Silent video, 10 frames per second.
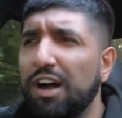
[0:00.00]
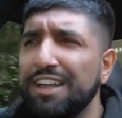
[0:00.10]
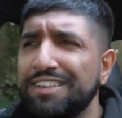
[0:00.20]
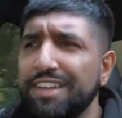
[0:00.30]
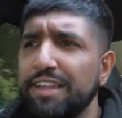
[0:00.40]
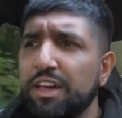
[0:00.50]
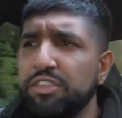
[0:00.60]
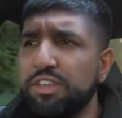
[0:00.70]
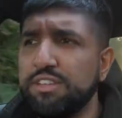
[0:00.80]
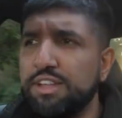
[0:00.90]
Ideally, I
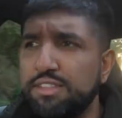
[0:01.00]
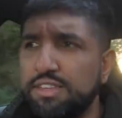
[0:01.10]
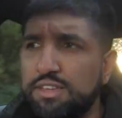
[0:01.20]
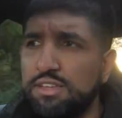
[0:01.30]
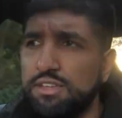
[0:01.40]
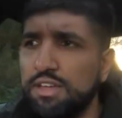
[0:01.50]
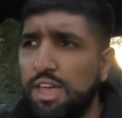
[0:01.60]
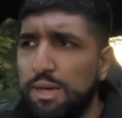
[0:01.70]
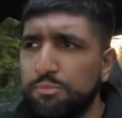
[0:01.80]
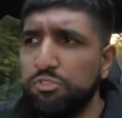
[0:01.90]
think that the
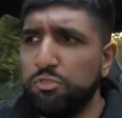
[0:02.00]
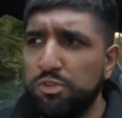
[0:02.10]
M2